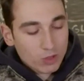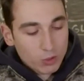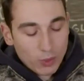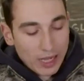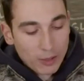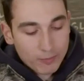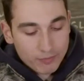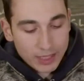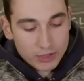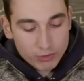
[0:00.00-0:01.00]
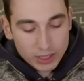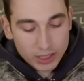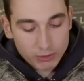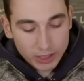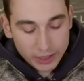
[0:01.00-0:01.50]
Wow, that's
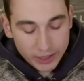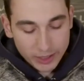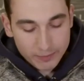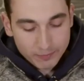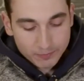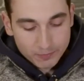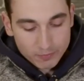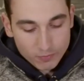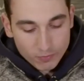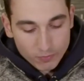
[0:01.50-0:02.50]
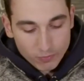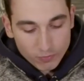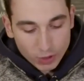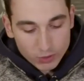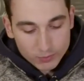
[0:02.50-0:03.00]
really, really good.
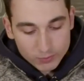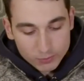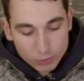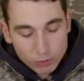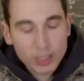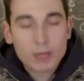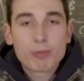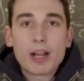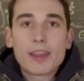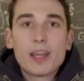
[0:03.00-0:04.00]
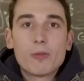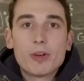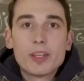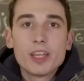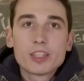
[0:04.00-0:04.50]
We're really proud of that
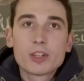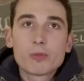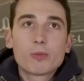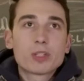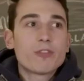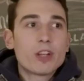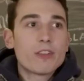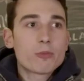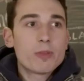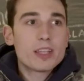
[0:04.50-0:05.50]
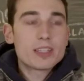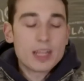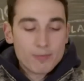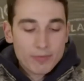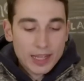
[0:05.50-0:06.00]
one. So what's funny for me is
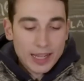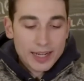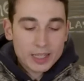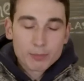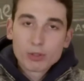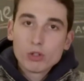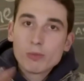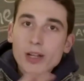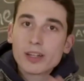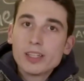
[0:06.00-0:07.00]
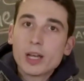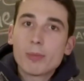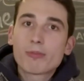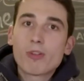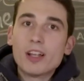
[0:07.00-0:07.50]
I the blueberry
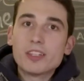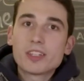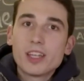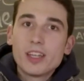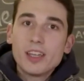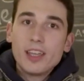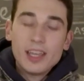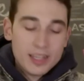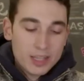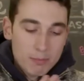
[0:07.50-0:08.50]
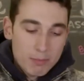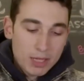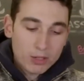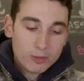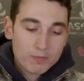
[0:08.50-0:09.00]
up front, and in the
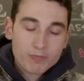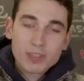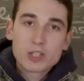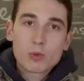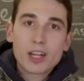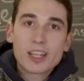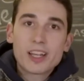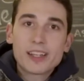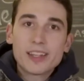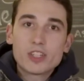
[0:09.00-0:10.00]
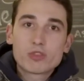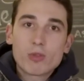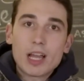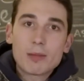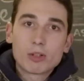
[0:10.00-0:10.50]
middle is where I kind of get that
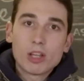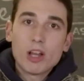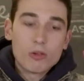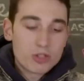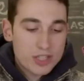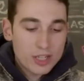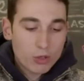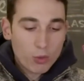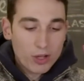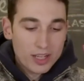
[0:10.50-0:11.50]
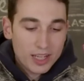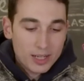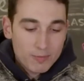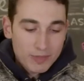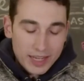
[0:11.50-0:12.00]
dry Merlot cedar wood.
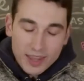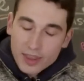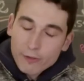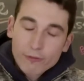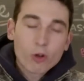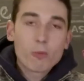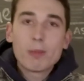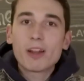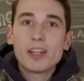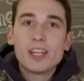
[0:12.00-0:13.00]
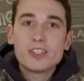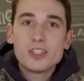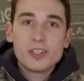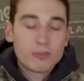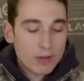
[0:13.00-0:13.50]
And then the full berry hits
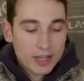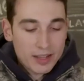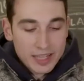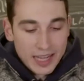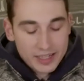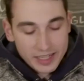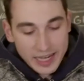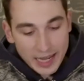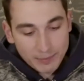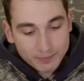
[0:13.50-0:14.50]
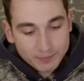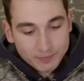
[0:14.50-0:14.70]
you right on the end again.